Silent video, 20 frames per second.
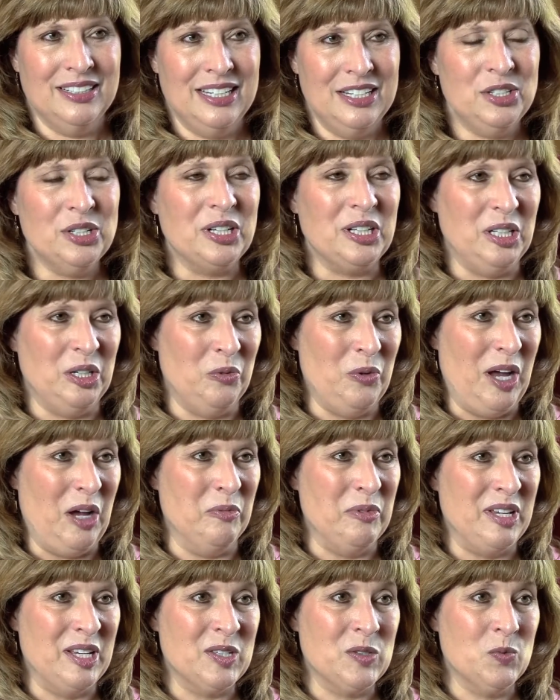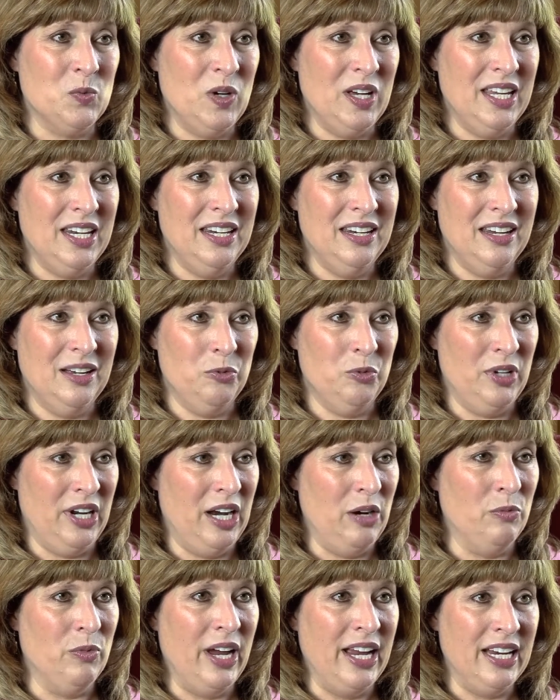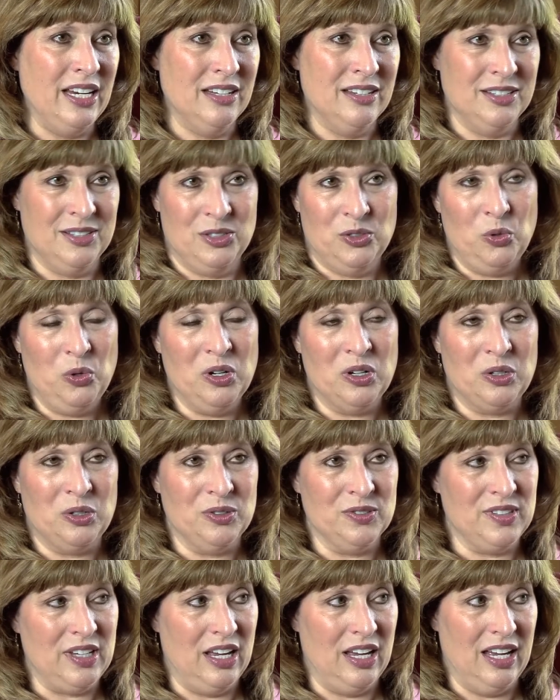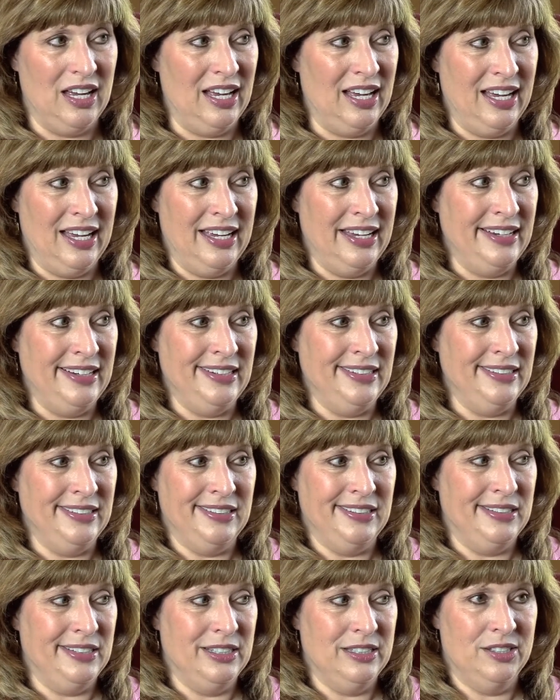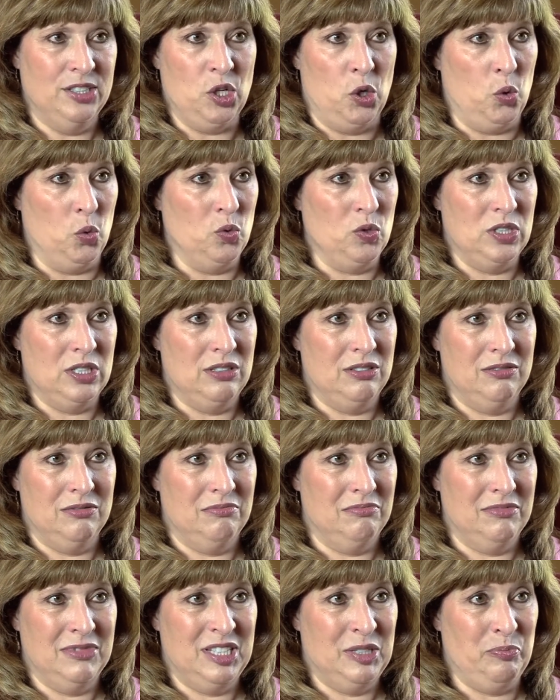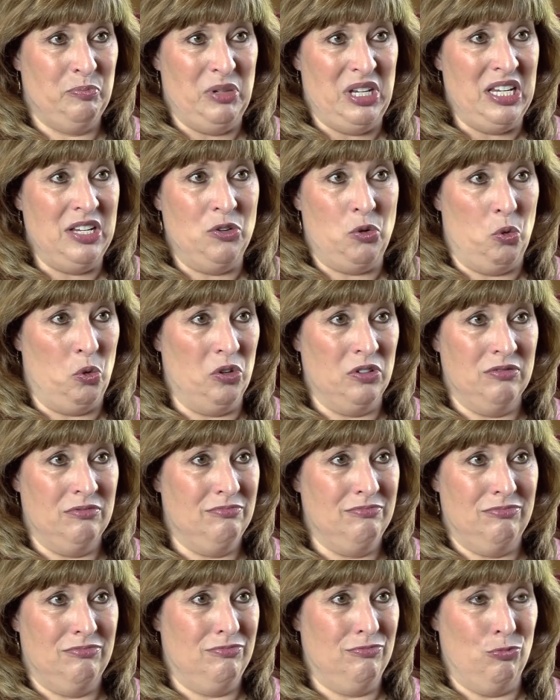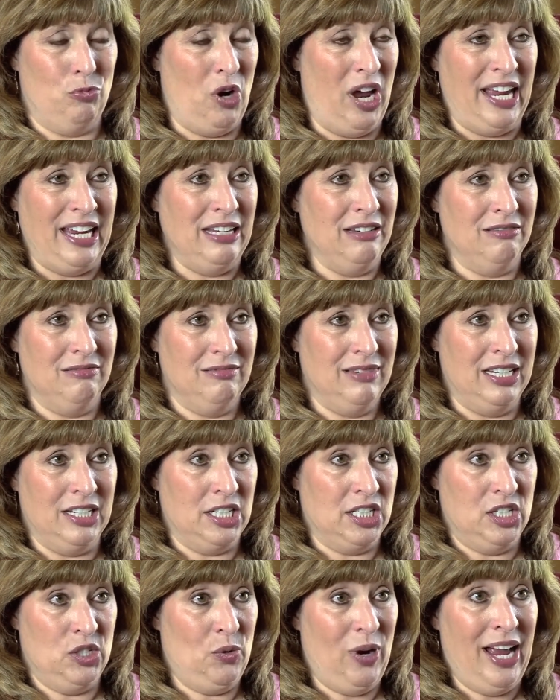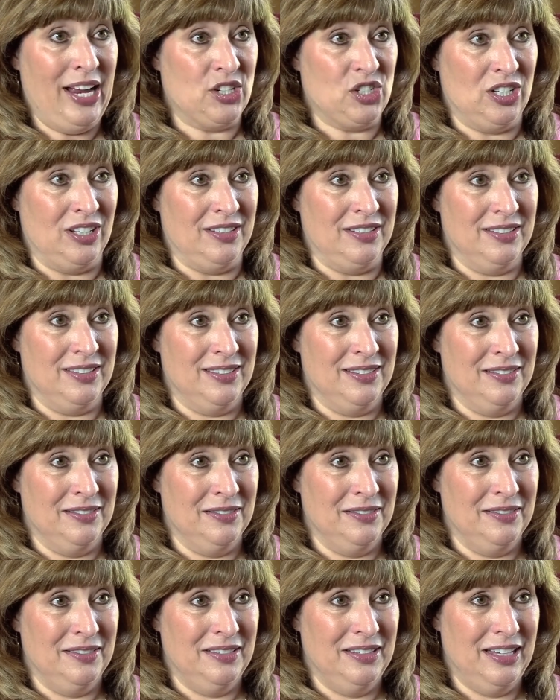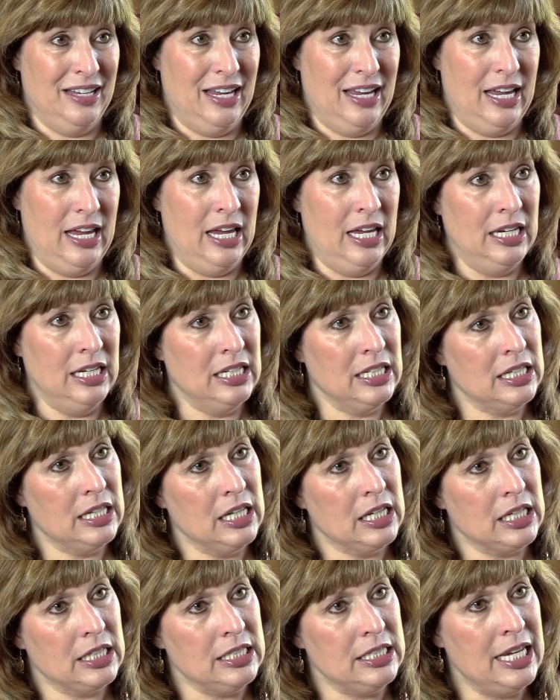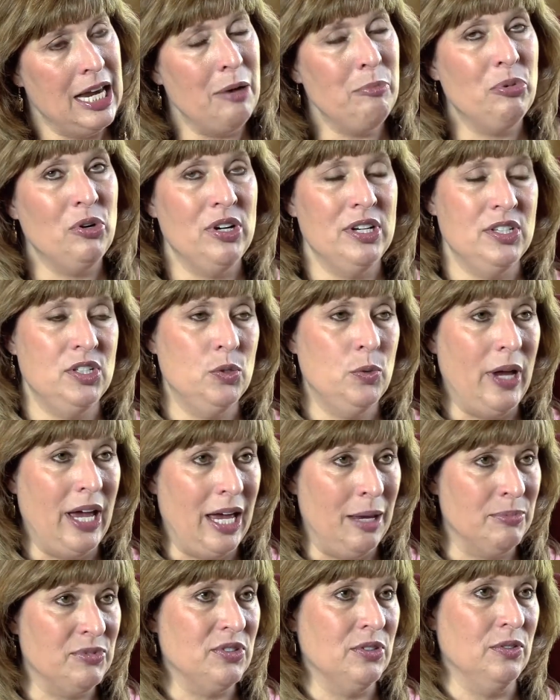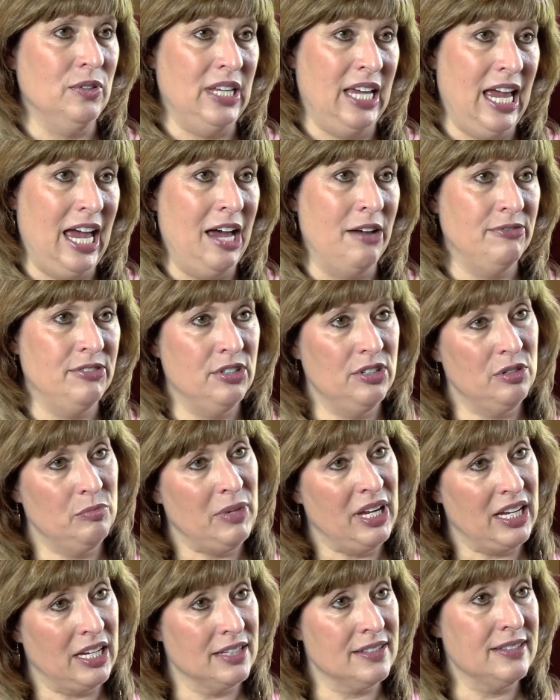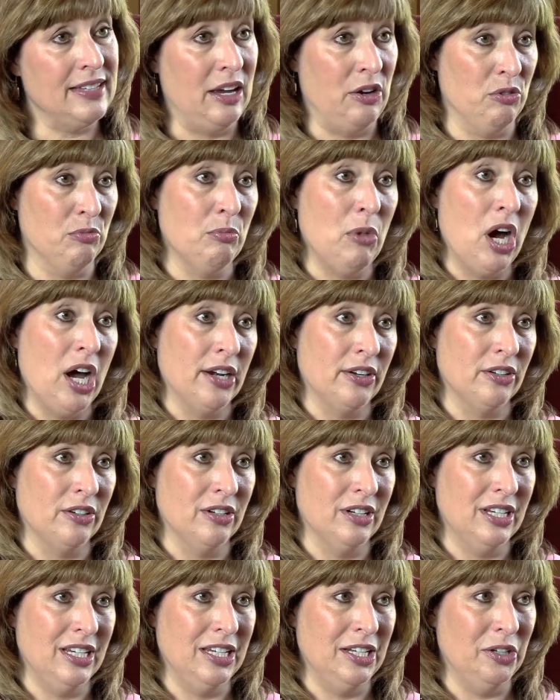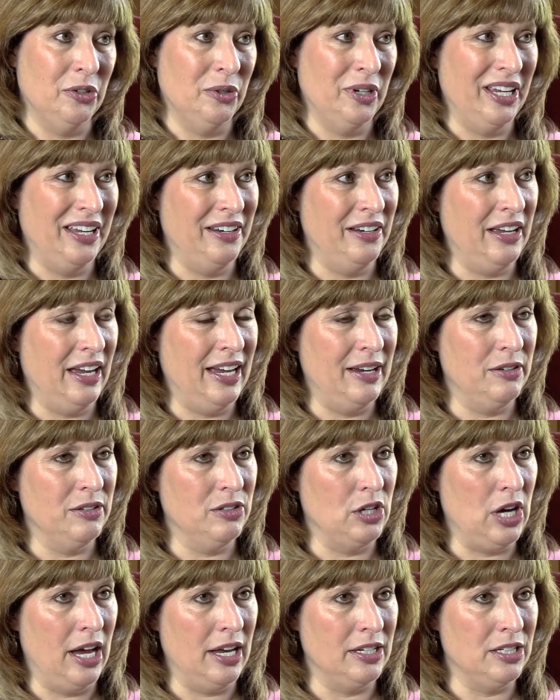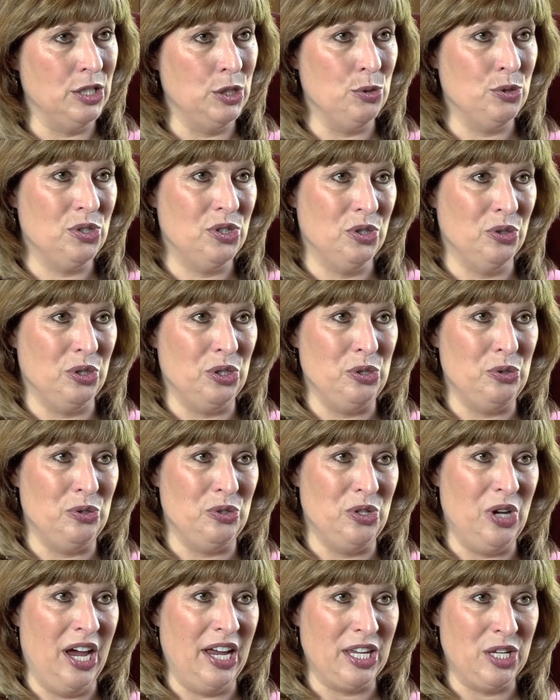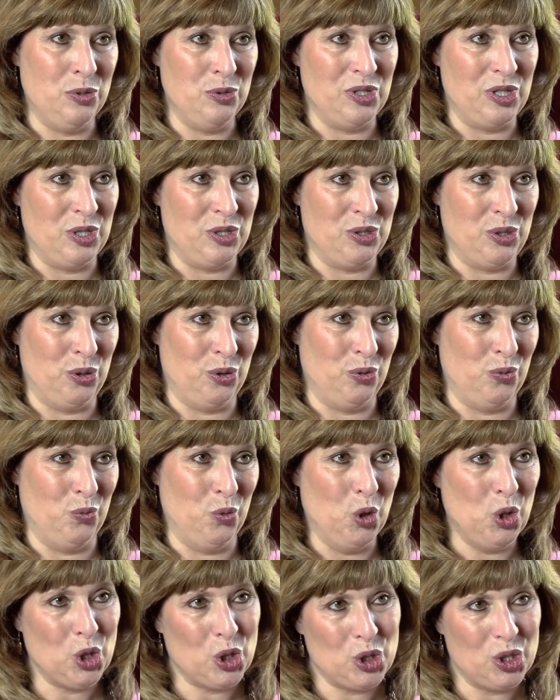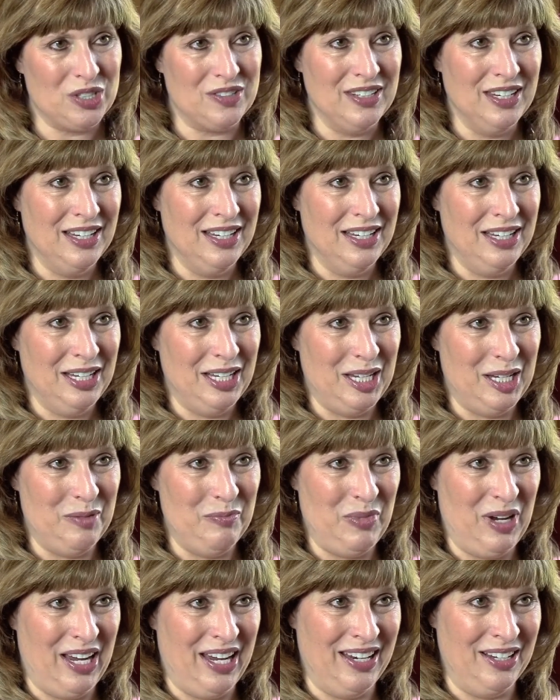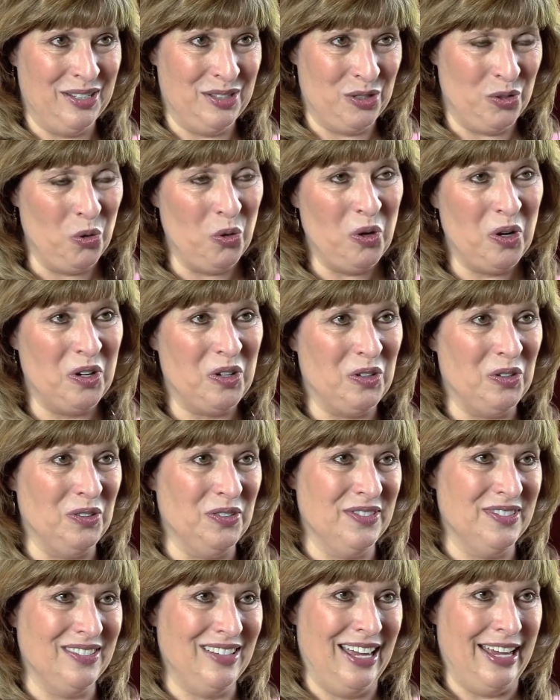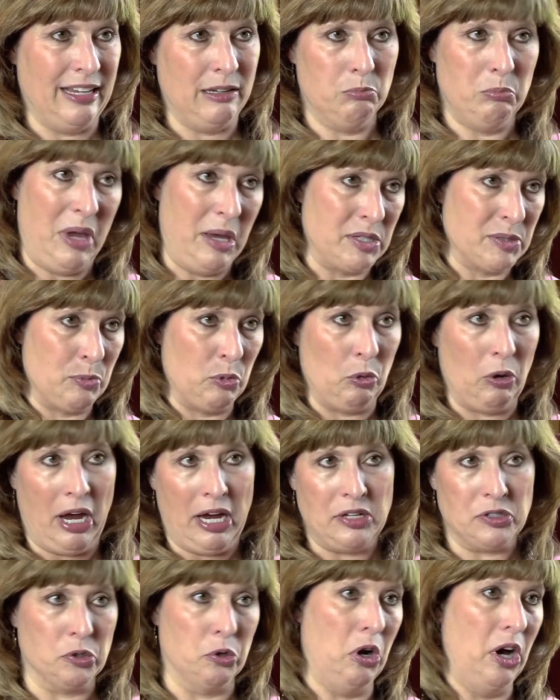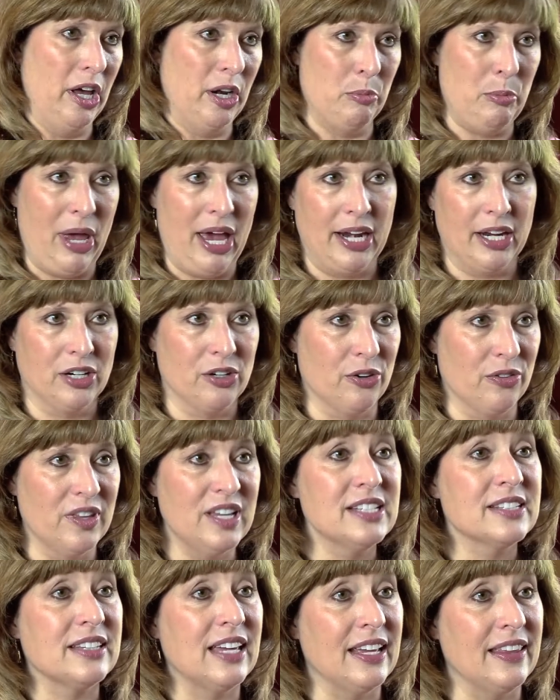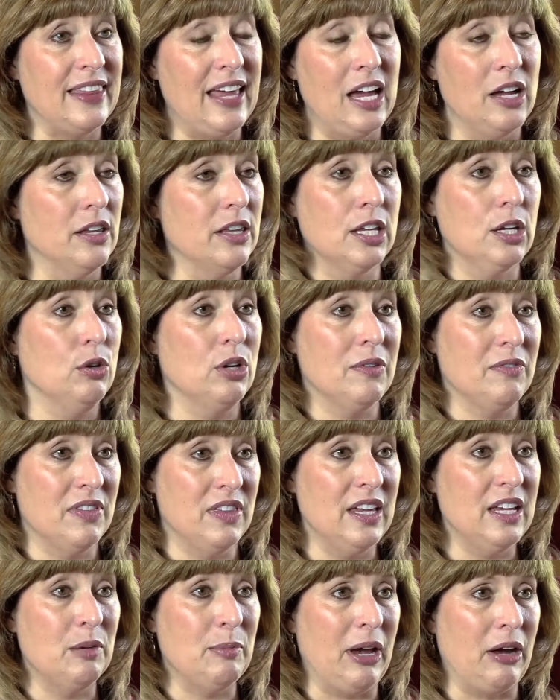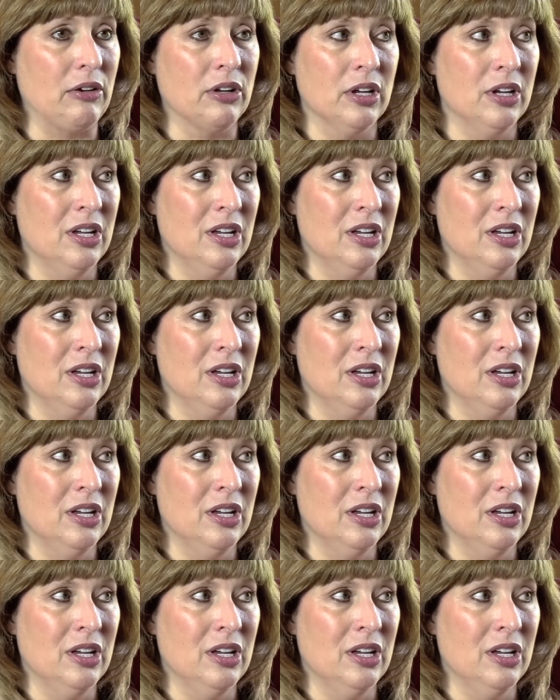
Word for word: it took a little while because when when I write historicals, I don't speak or write in contractions and in the contemporaries you absolutely have to to make it sound modern you know and i'd gotten used to use, not using certain words in my historicals like mesmerize or automatic or things like that you don't even think about